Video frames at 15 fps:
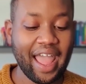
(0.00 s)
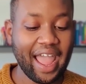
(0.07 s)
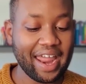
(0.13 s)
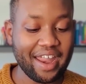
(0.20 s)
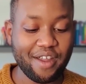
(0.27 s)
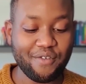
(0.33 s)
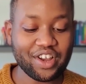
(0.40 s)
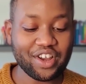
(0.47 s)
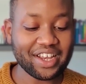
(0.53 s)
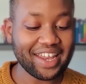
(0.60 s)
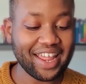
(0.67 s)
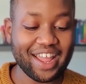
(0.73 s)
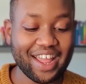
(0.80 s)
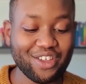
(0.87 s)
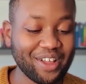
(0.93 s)
And every
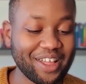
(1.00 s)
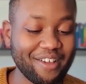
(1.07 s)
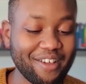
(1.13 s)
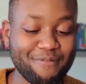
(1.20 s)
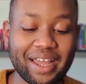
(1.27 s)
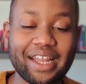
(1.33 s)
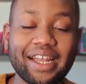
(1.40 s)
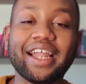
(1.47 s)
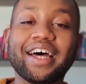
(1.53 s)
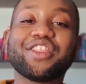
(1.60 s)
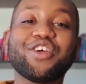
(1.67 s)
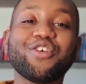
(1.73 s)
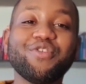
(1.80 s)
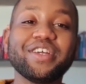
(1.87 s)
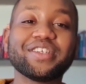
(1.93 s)
day, you give me
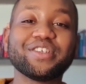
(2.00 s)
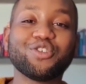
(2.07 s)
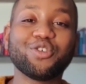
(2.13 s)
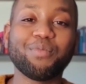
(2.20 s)
another reason